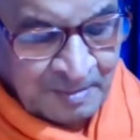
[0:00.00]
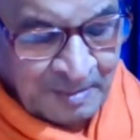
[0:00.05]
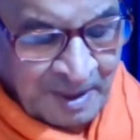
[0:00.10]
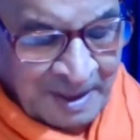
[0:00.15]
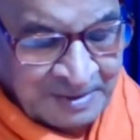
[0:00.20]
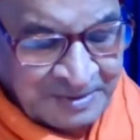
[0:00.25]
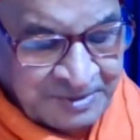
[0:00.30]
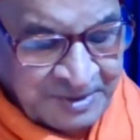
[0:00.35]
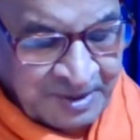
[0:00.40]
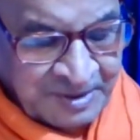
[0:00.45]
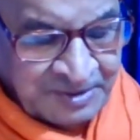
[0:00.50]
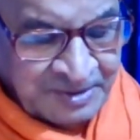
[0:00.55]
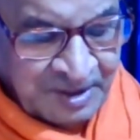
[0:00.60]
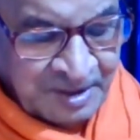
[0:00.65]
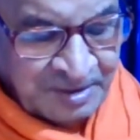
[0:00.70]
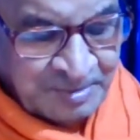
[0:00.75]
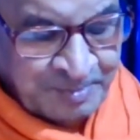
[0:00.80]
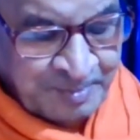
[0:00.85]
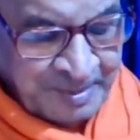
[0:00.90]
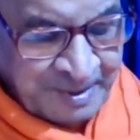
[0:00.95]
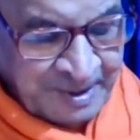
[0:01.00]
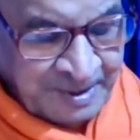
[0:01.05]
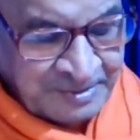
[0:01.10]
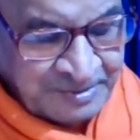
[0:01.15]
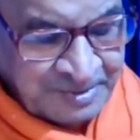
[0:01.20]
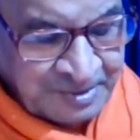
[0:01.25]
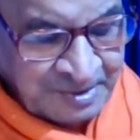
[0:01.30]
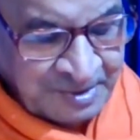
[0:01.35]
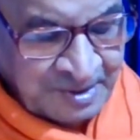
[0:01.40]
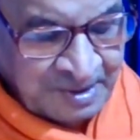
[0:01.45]
The master's
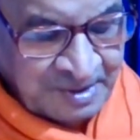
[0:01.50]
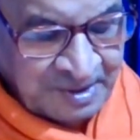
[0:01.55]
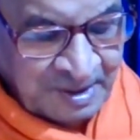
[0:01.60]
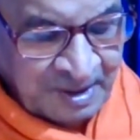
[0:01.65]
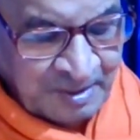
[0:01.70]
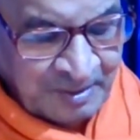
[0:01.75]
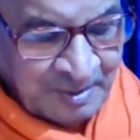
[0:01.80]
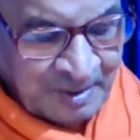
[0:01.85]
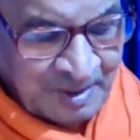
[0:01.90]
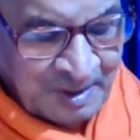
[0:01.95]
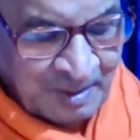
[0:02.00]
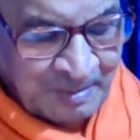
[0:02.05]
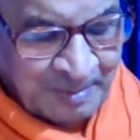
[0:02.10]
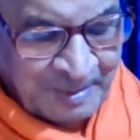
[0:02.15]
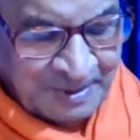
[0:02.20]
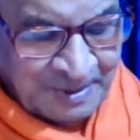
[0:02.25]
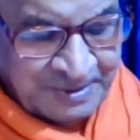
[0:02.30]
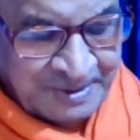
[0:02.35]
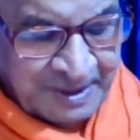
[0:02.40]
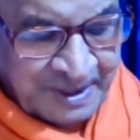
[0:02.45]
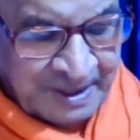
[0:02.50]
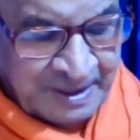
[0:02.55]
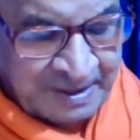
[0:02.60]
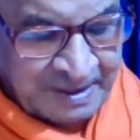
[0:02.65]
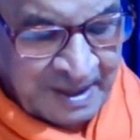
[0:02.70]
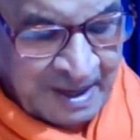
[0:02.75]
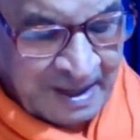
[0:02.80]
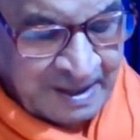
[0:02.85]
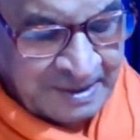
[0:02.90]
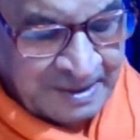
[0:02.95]
experience in the Nirvikalpa
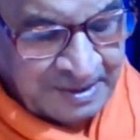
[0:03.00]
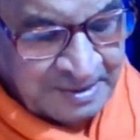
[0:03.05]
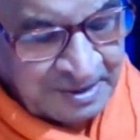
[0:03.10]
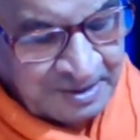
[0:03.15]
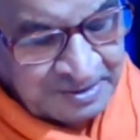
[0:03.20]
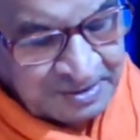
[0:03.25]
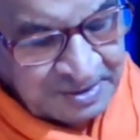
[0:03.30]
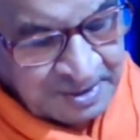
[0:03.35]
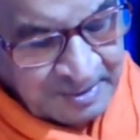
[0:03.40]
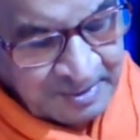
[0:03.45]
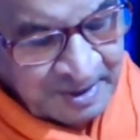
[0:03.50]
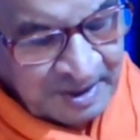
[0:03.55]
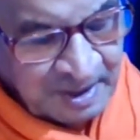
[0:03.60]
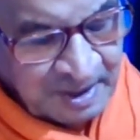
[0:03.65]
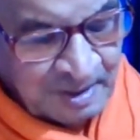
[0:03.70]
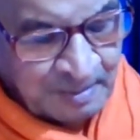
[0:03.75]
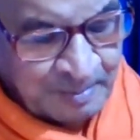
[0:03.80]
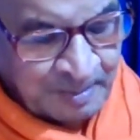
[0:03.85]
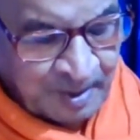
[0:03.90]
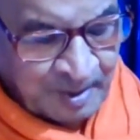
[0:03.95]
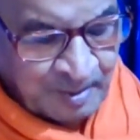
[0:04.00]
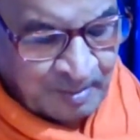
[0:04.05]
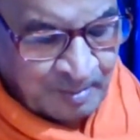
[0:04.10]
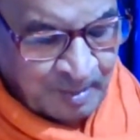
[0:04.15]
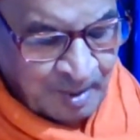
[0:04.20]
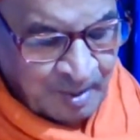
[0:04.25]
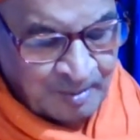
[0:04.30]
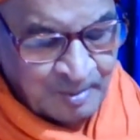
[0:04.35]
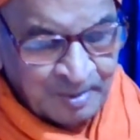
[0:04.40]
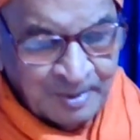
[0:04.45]
state and in the Savikalpa
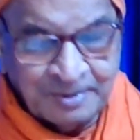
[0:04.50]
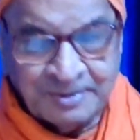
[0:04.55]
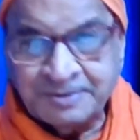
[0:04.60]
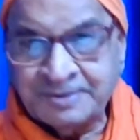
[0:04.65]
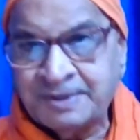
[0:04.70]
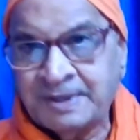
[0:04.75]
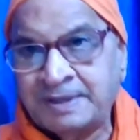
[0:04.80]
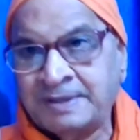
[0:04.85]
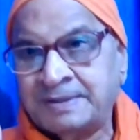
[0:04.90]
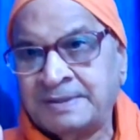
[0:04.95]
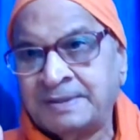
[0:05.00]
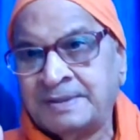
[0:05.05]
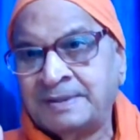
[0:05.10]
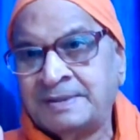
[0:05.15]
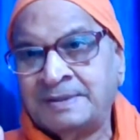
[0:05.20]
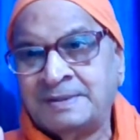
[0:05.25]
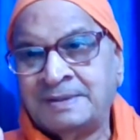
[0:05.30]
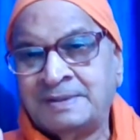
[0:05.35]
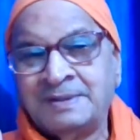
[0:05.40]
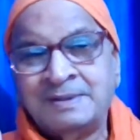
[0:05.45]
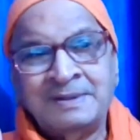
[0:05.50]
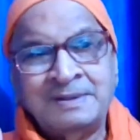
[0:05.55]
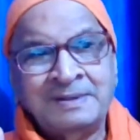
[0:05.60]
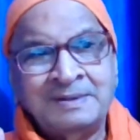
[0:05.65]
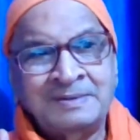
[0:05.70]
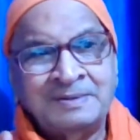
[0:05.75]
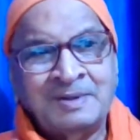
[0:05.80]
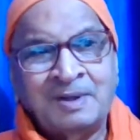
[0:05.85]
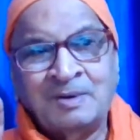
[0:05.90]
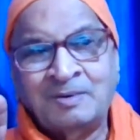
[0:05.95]
or Bhavamukha state.
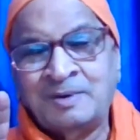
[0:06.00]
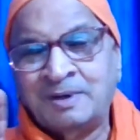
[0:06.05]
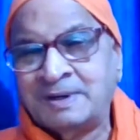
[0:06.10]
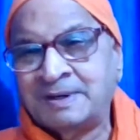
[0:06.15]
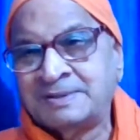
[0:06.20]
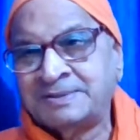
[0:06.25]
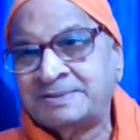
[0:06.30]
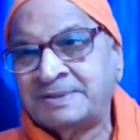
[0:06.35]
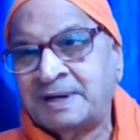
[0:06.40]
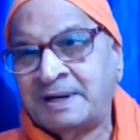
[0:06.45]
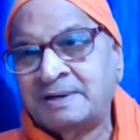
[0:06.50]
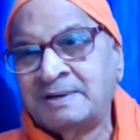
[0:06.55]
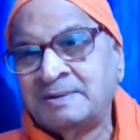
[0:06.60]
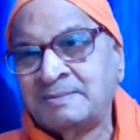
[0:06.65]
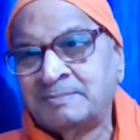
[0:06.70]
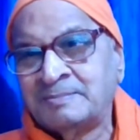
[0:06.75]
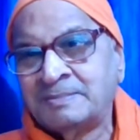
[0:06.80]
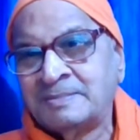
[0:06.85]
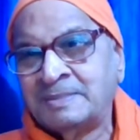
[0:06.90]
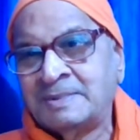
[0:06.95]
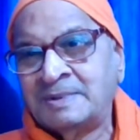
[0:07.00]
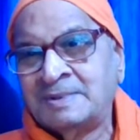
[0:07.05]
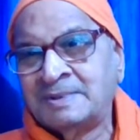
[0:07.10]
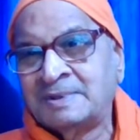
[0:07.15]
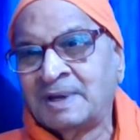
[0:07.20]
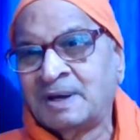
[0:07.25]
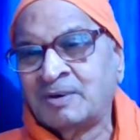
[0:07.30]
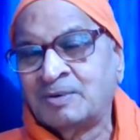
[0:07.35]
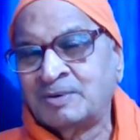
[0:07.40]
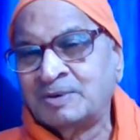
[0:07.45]
Now understand
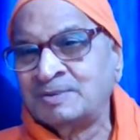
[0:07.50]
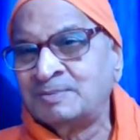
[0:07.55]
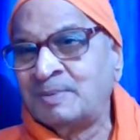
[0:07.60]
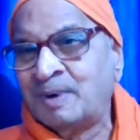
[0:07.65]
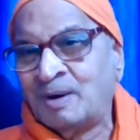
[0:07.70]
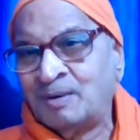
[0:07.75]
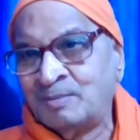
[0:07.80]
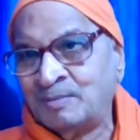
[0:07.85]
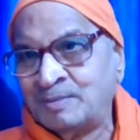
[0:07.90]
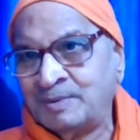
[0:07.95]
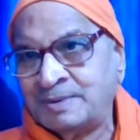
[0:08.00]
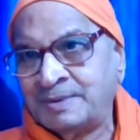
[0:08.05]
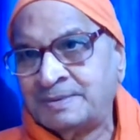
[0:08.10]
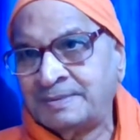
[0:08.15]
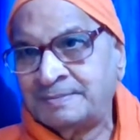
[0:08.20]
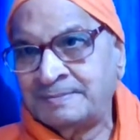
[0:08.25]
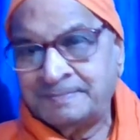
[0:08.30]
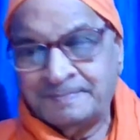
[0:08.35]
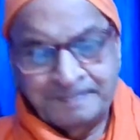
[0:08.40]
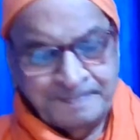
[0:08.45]
Thakur's Bhavamukha.